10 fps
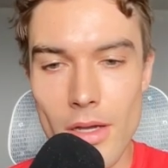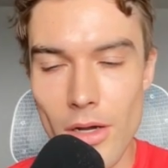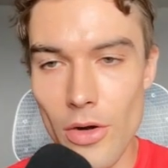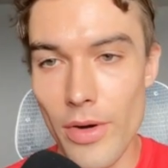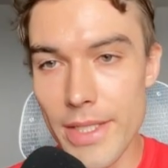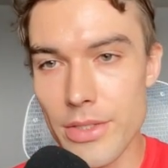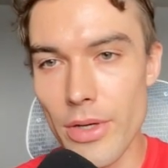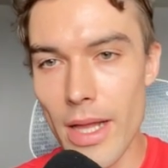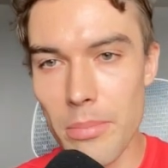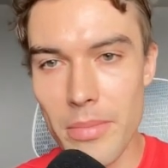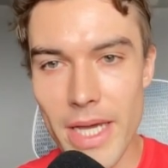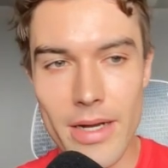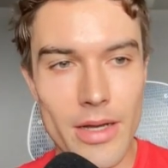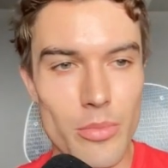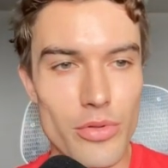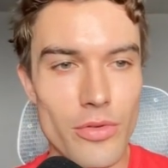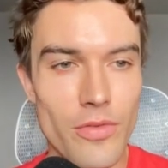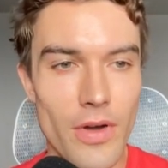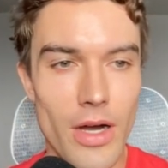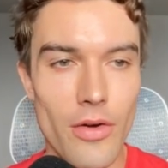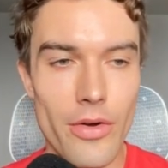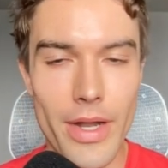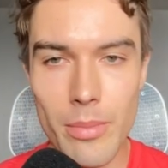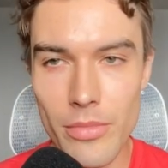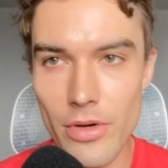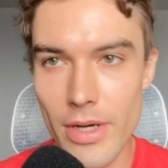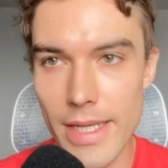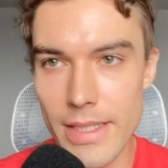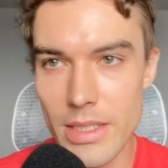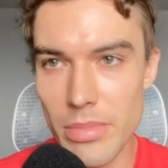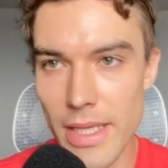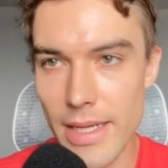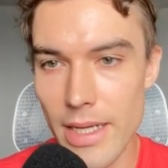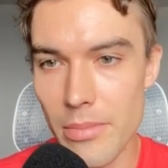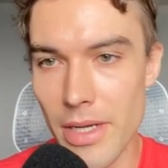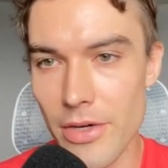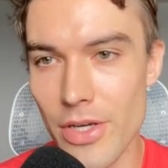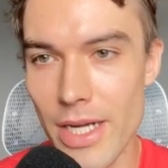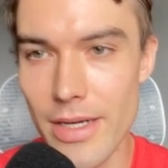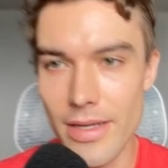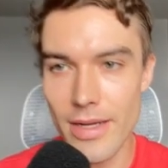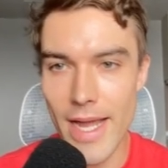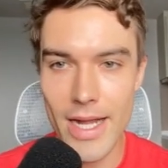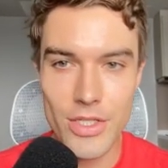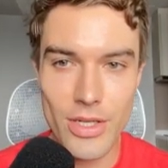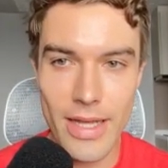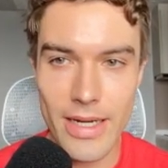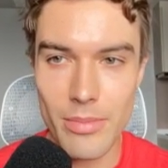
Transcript: All right, to help Meta approve our number and display name, I created an actual landing